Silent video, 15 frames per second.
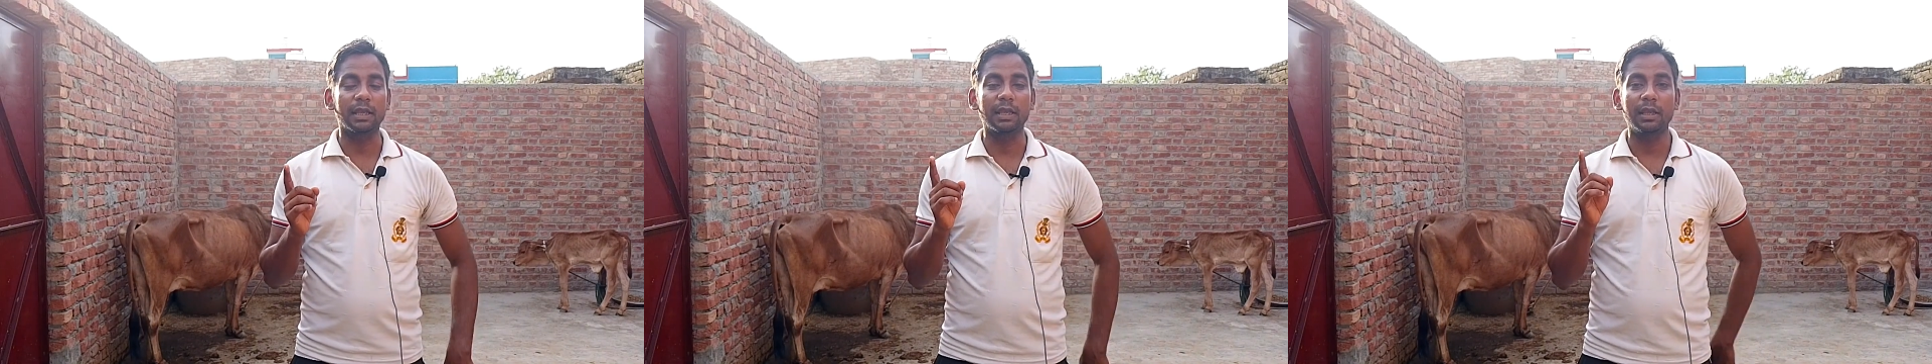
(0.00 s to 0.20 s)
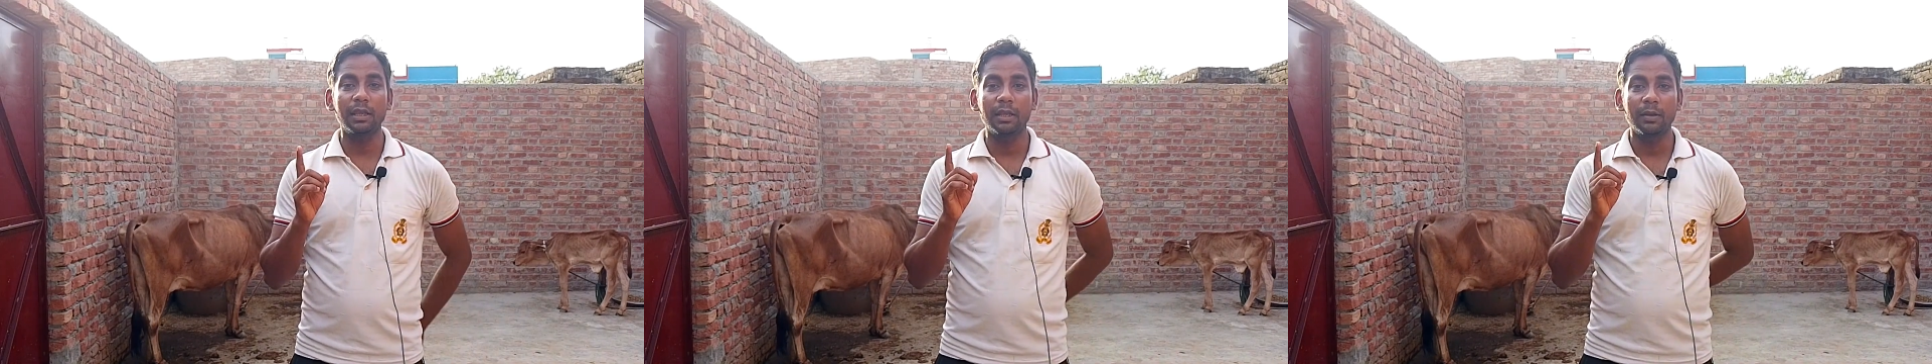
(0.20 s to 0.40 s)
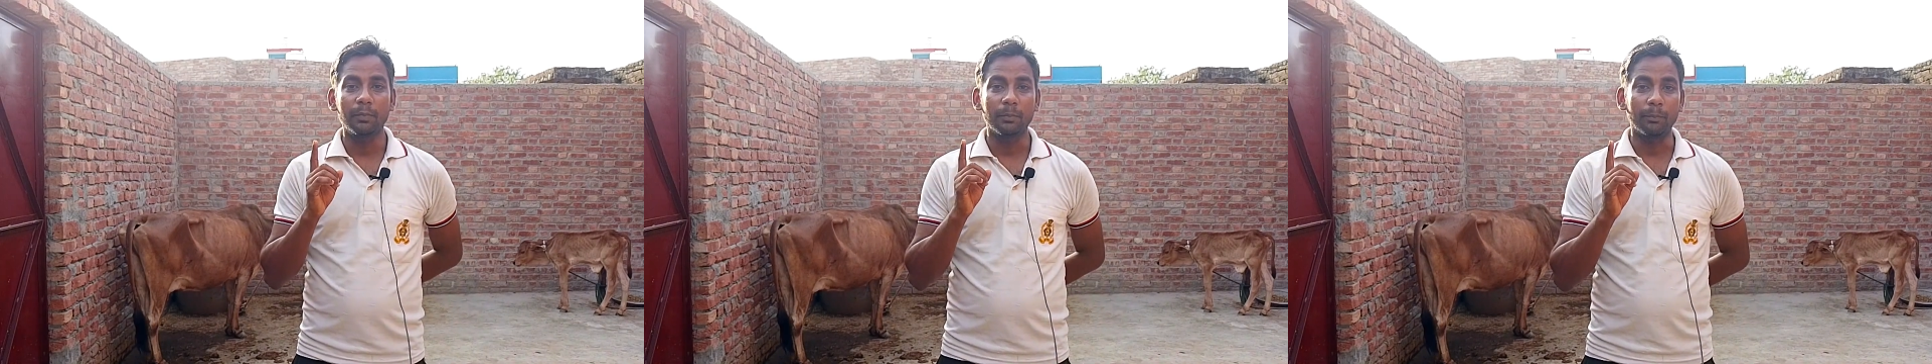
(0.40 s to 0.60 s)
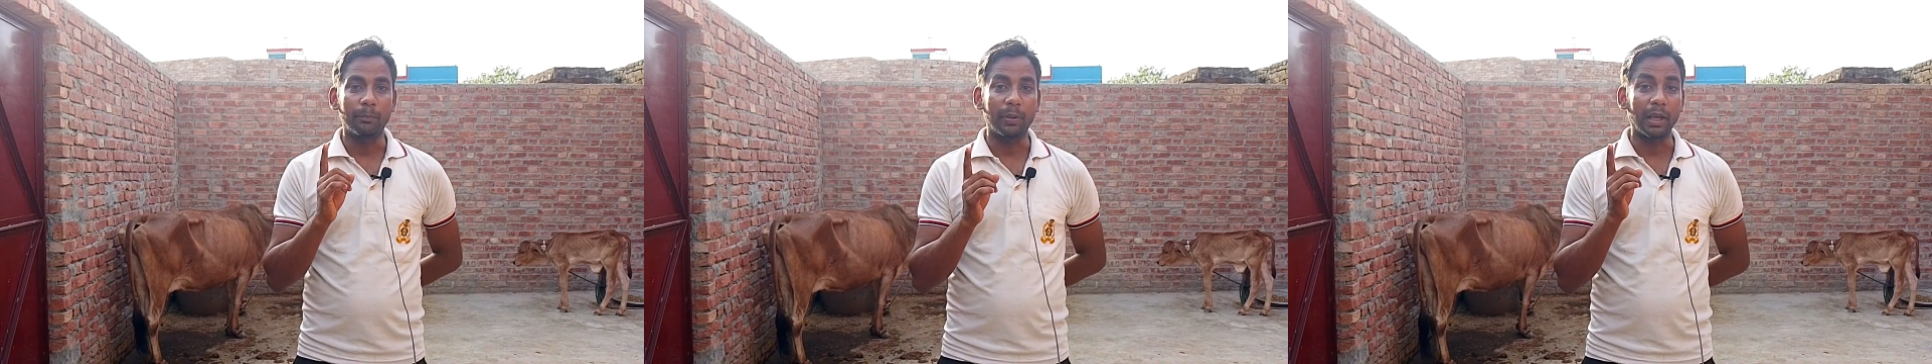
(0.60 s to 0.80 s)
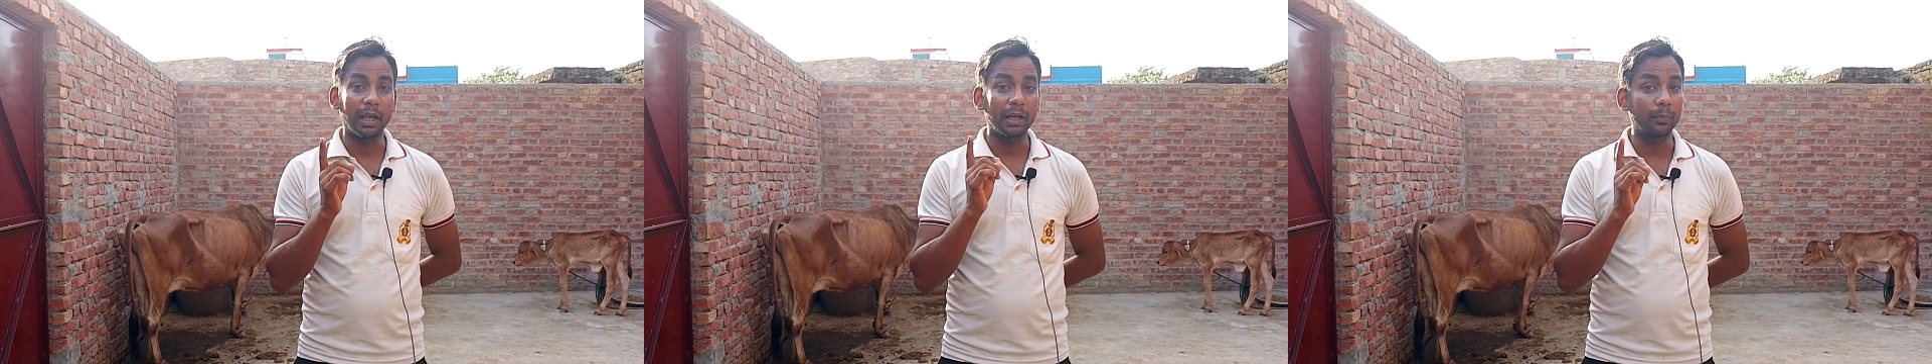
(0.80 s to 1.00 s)
a
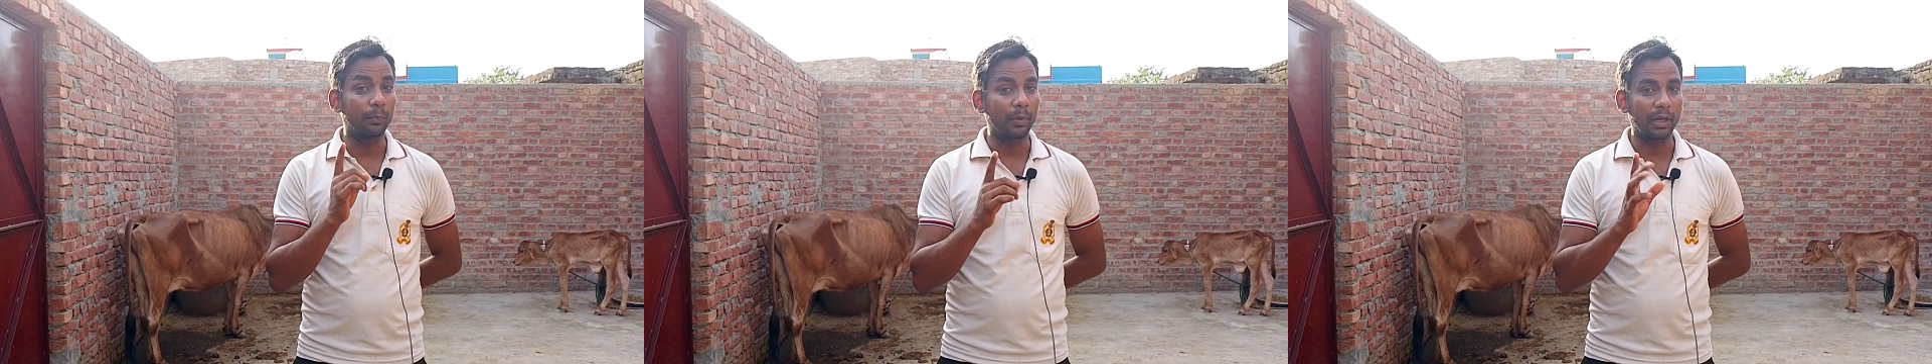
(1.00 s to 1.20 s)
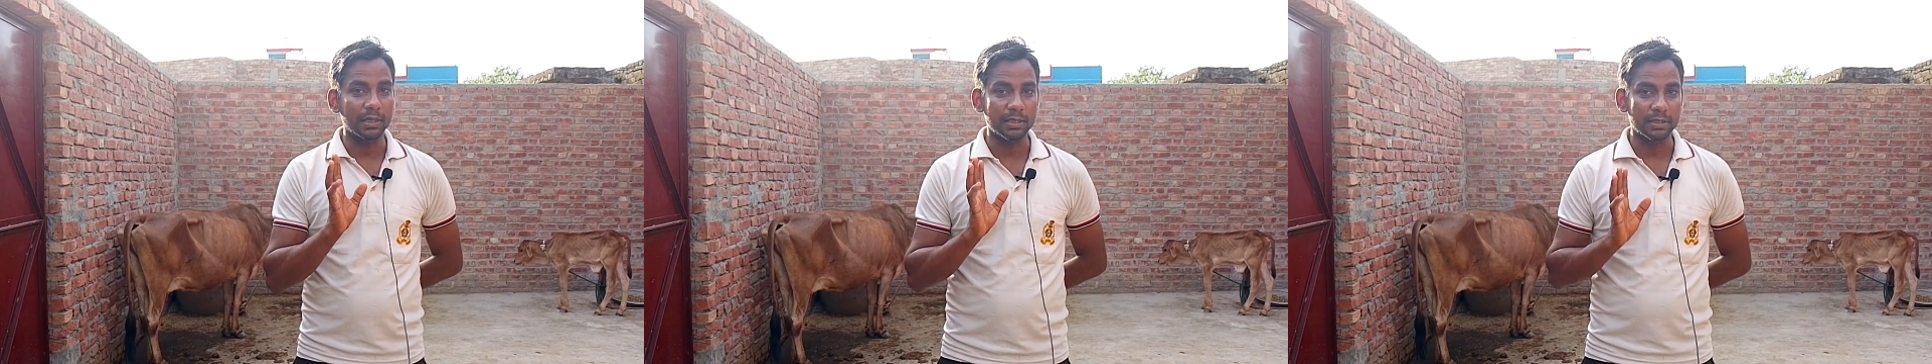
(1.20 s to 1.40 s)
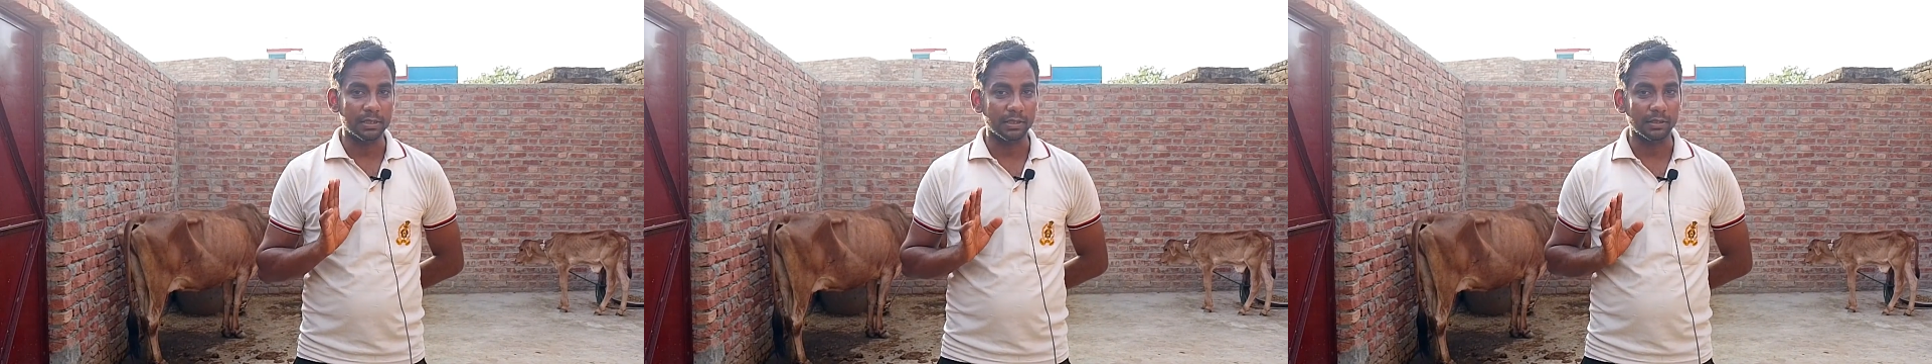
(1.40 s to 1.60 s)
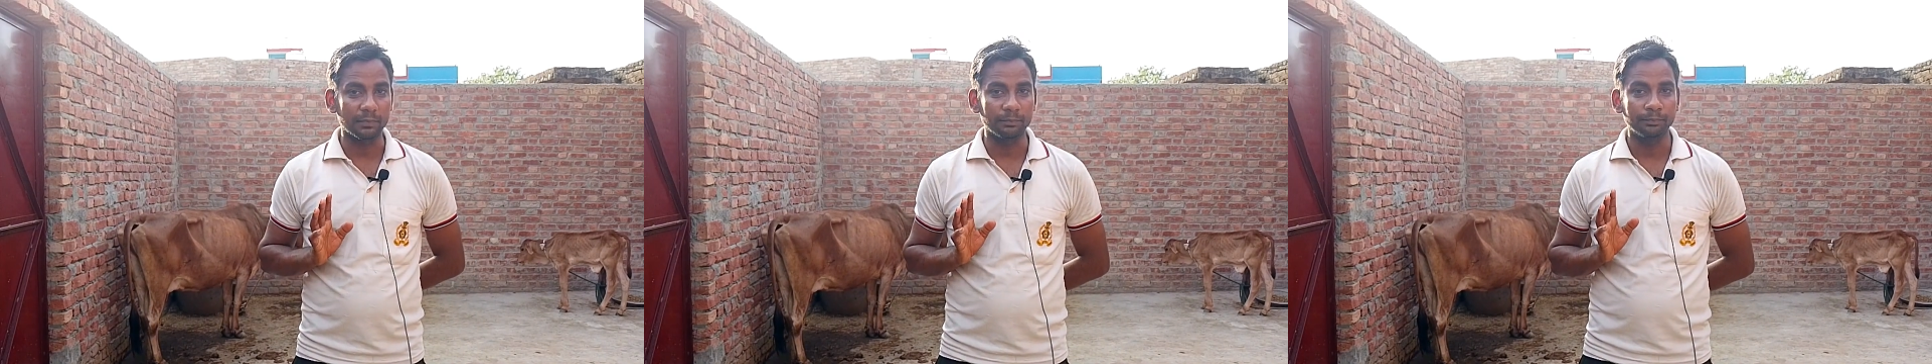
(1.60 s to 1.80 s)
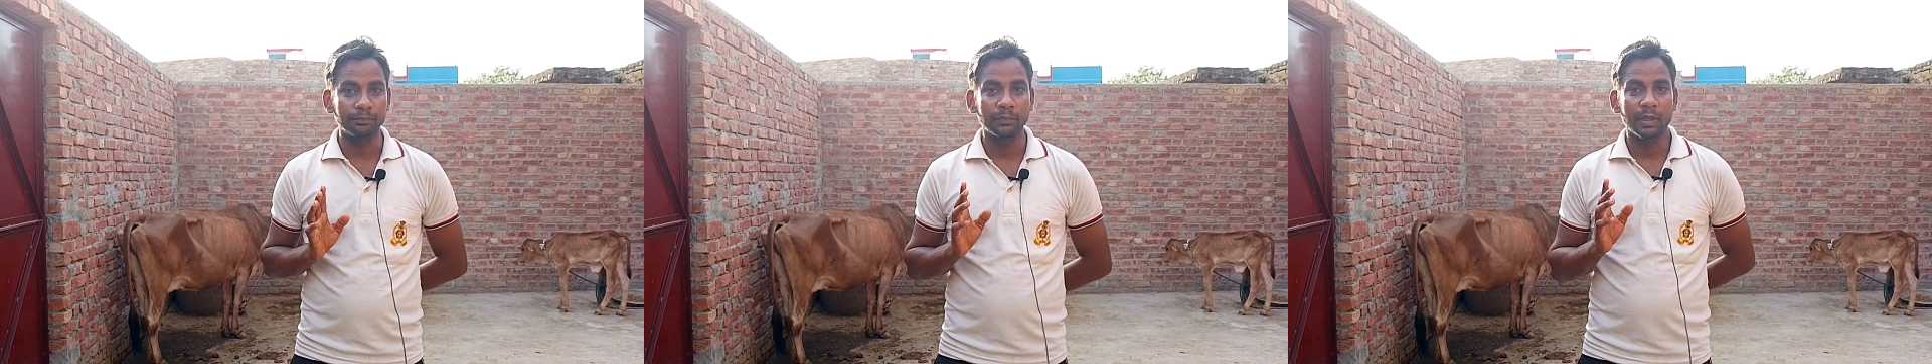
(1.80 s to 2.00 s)
bad master.